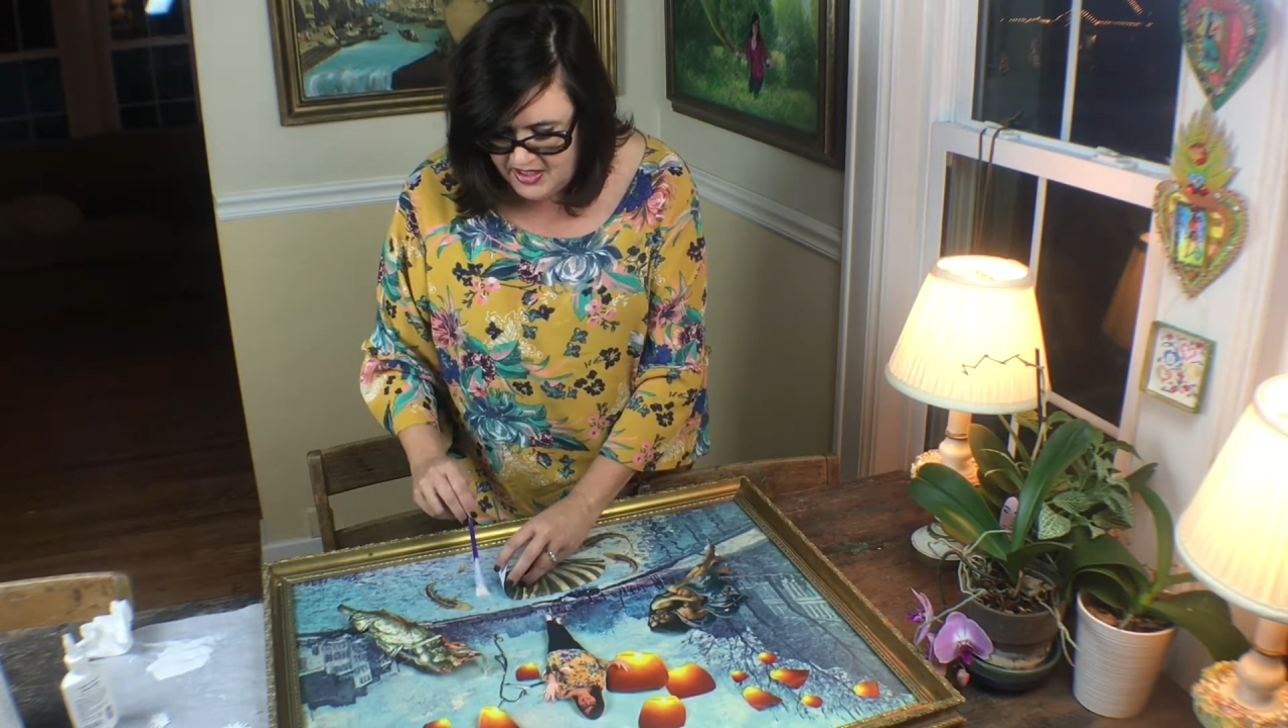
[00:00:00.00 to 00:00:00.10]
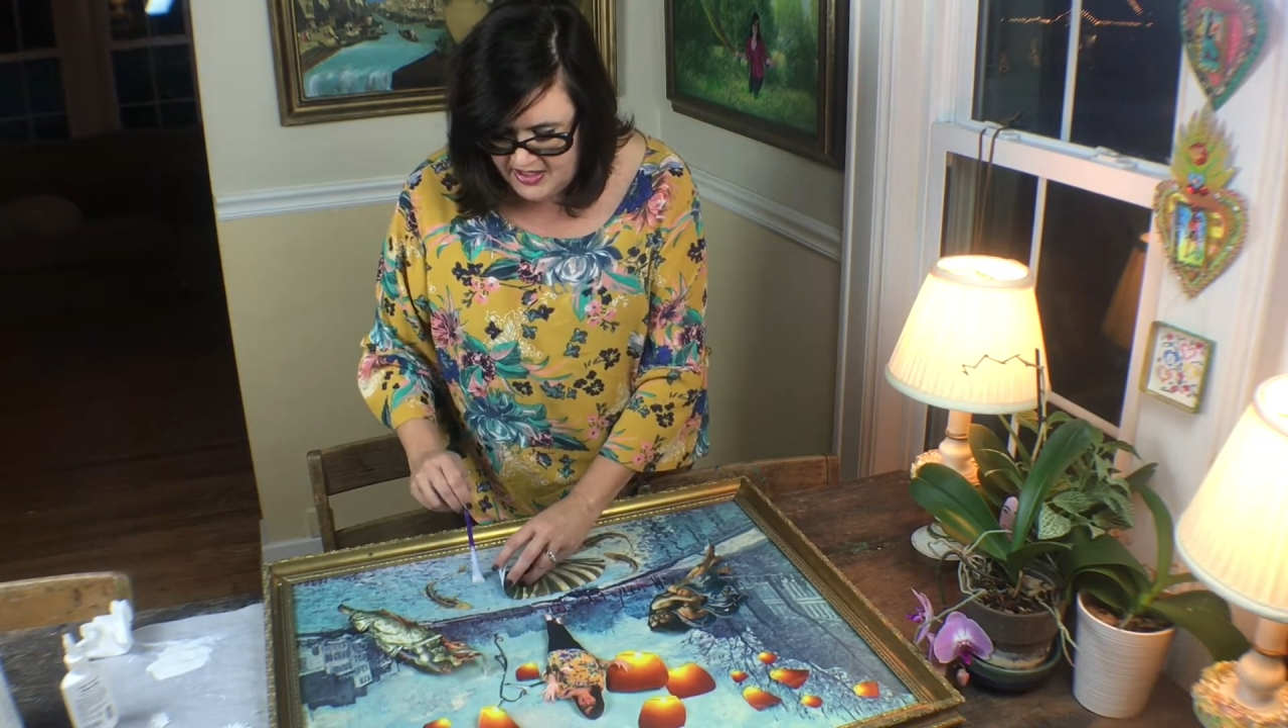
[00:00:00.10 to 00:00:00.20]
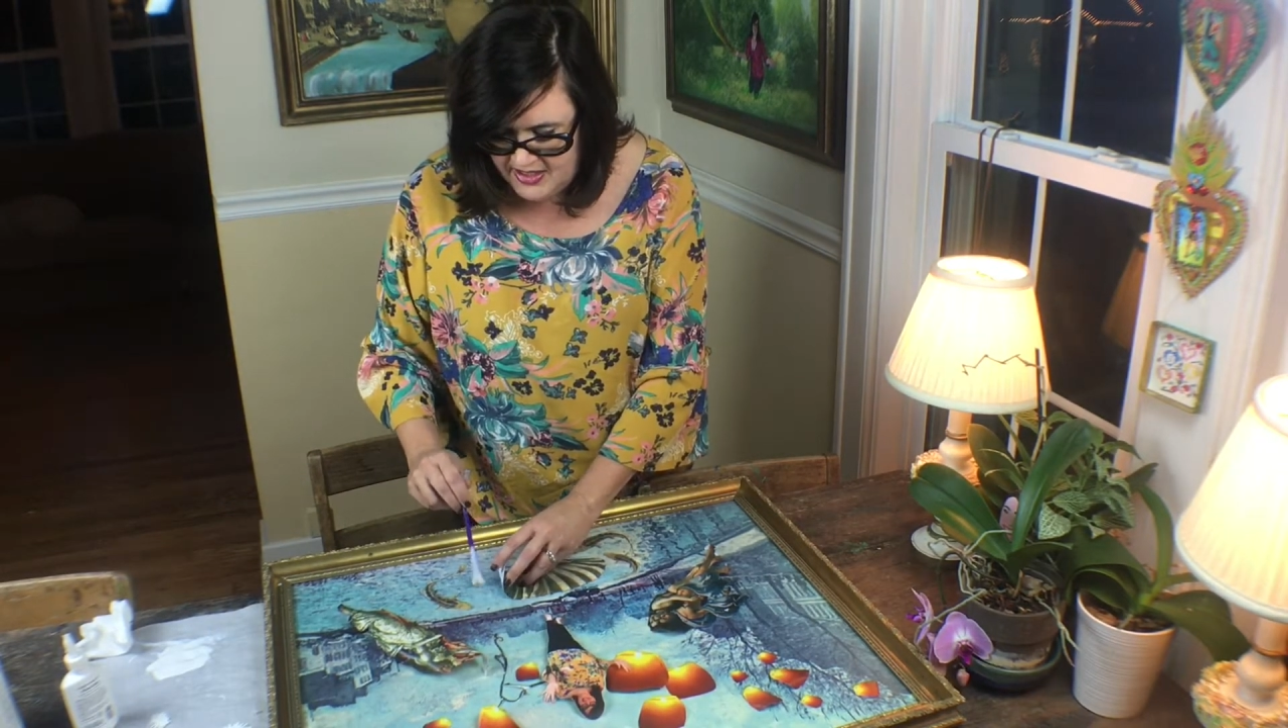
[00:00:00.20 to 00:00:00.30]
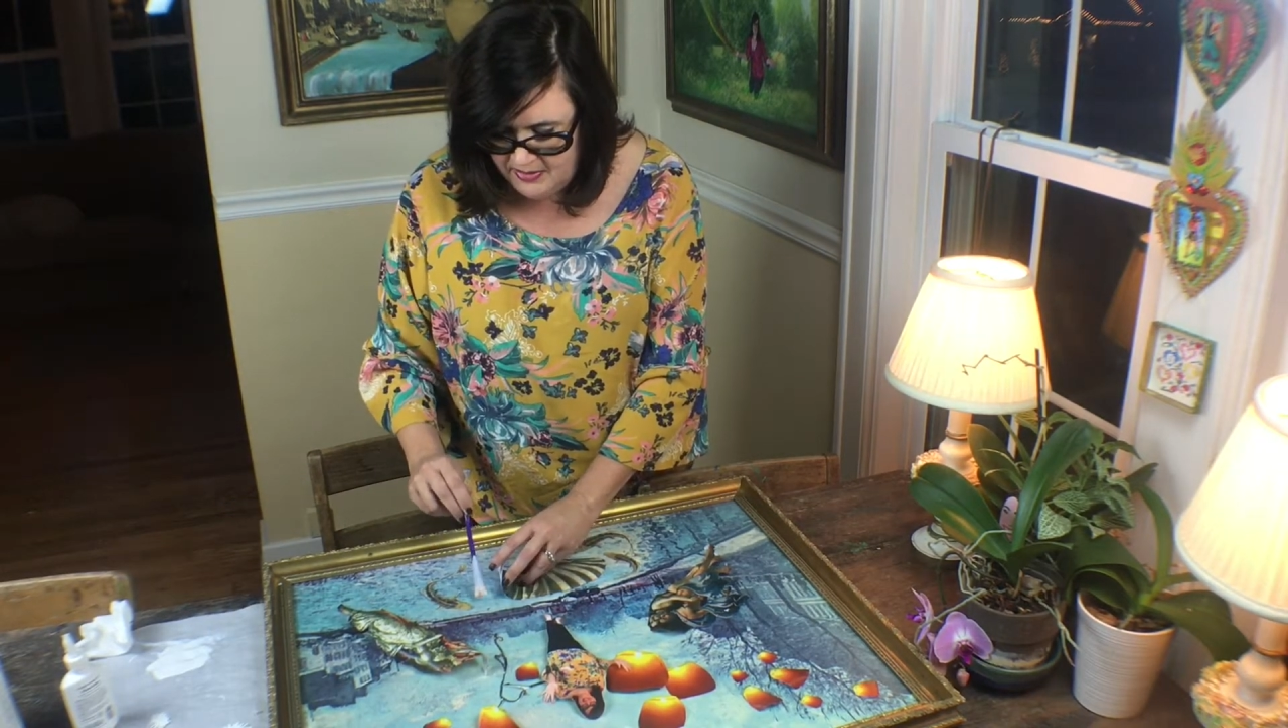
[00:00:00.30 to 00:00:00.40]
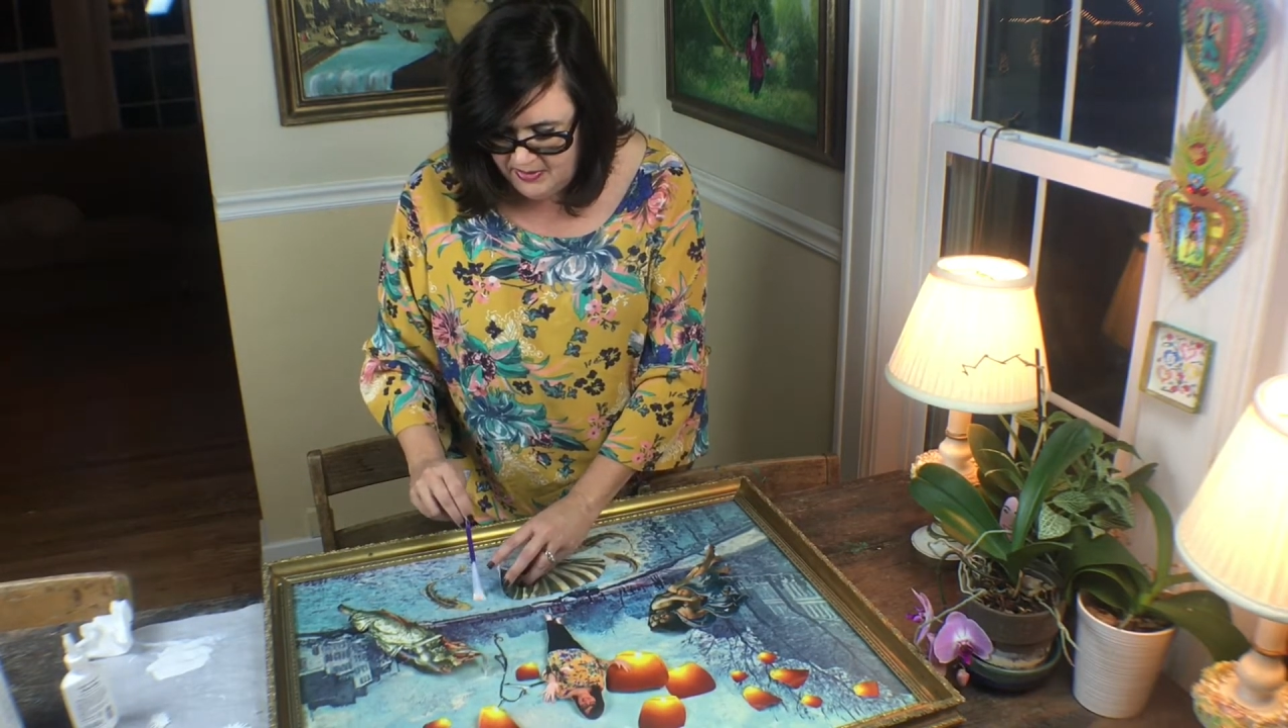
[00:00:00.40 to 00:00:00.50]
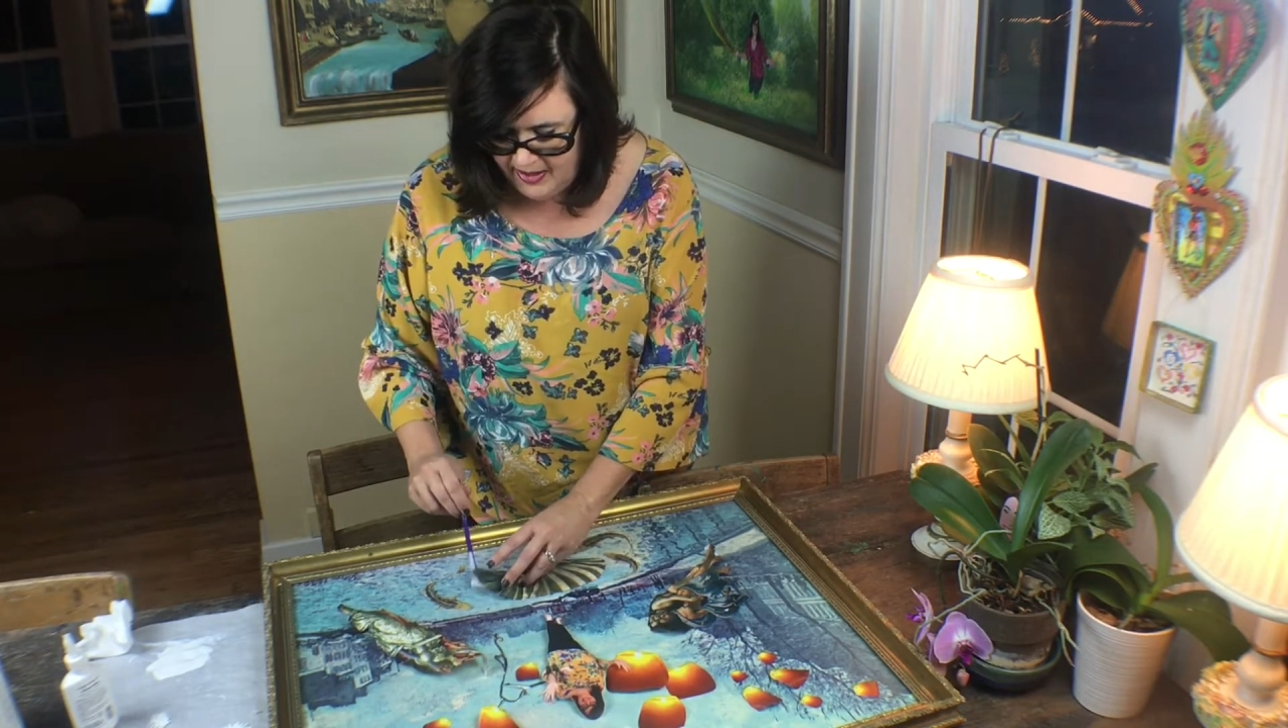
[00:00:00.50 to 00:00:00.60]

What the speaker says: this